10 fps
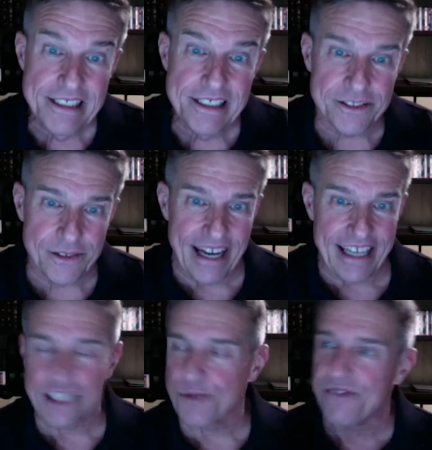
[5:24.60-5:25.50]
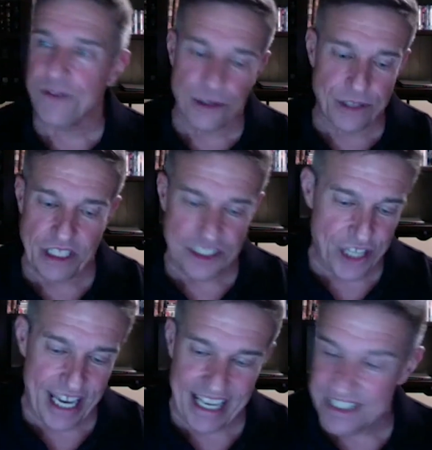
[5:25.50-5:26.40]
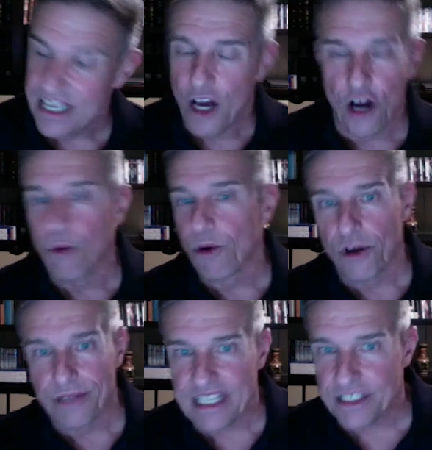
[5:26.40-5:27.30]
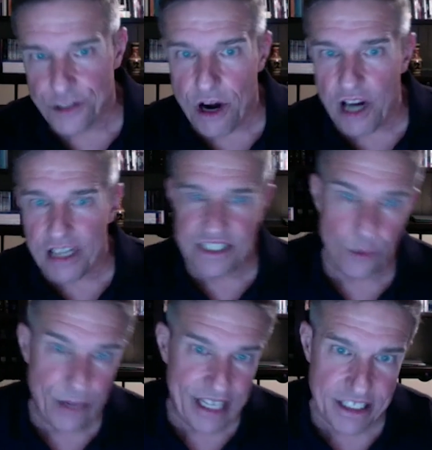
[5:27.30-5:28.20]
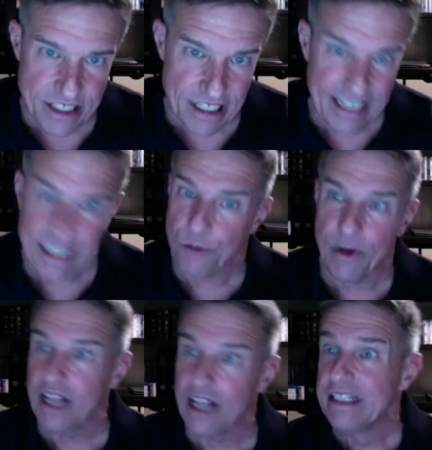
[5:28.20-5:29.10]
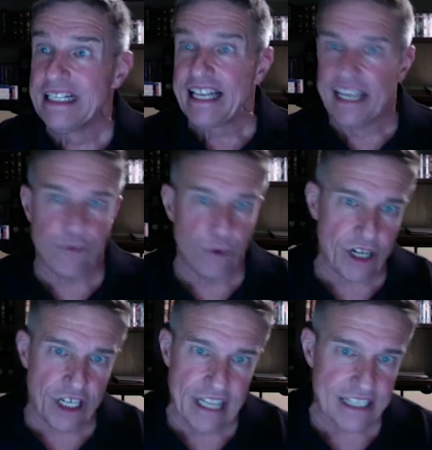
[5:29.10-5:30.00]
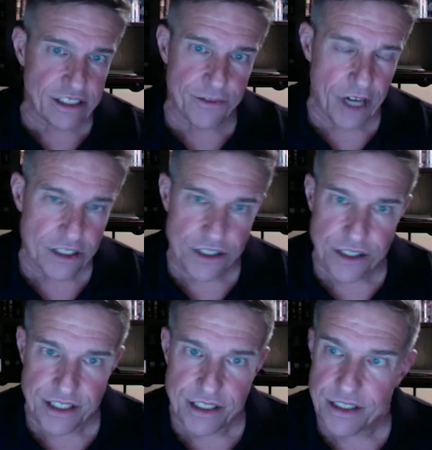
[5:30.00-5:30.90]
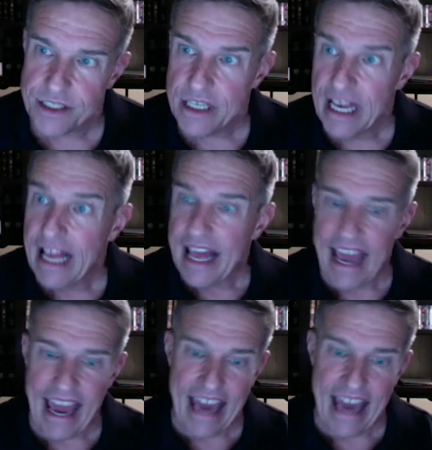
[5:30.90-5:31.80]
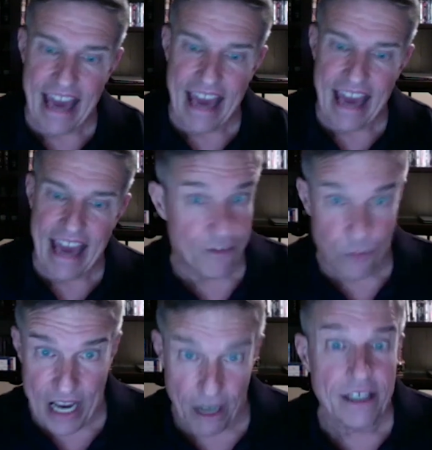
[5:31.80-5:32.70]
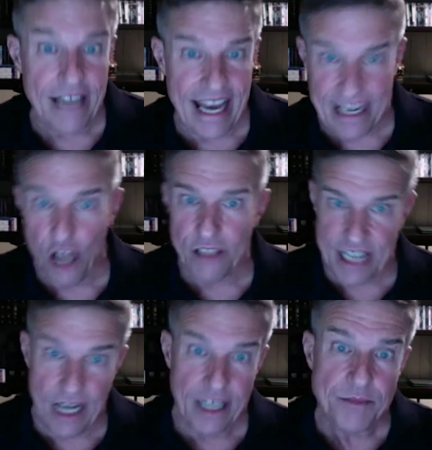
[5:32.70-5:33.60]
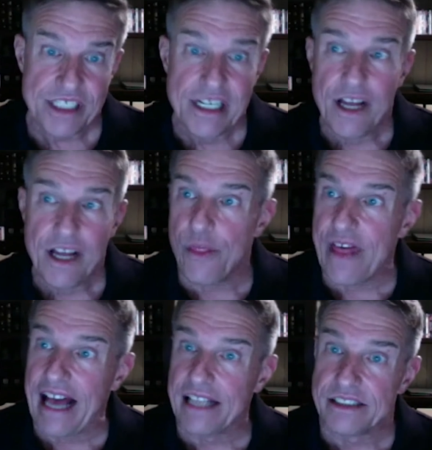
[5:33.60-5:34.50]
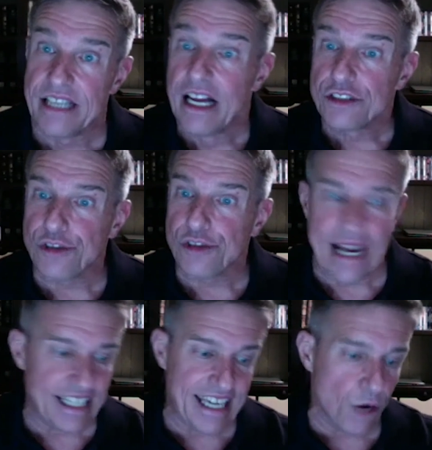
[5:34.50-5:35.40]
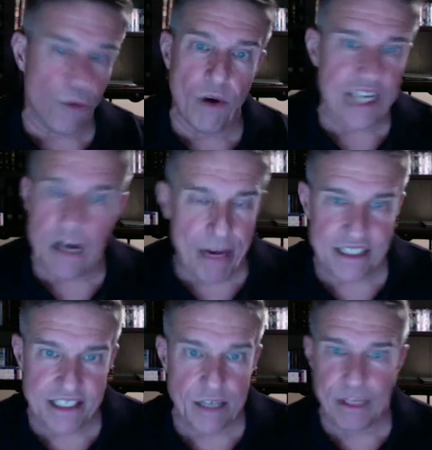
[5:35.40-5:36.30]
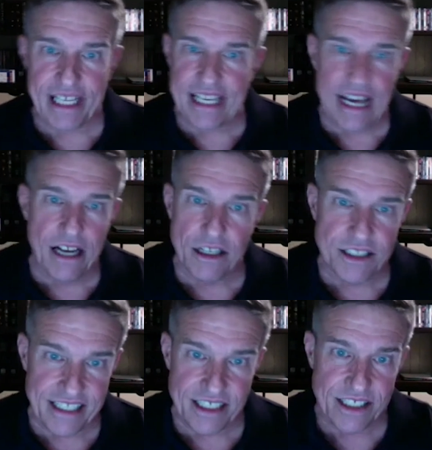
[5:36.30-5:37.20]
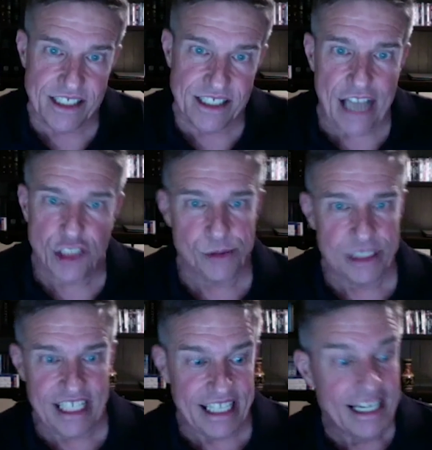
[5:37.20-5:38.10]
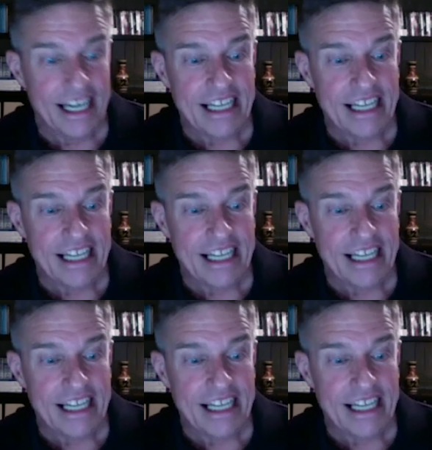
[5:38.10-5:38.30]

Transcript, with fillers: right? Because we've heard cliches, oh, we're only as strong as the weakest link. Well, if we're a collective consciousness, eh, which I believe we are at all times, then trying to get one up on somebody else is actually